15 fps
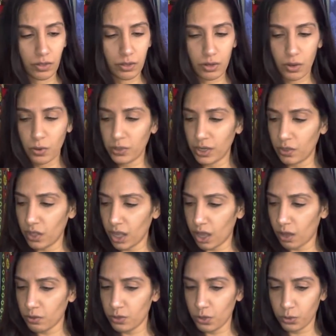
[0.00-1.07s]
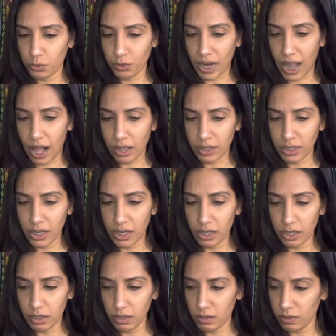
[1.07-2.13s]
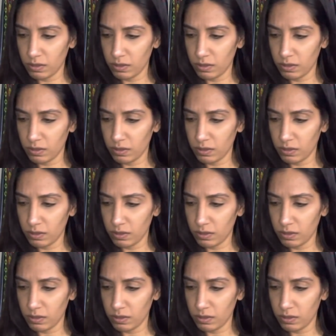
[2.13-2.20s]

known and the unknown reality,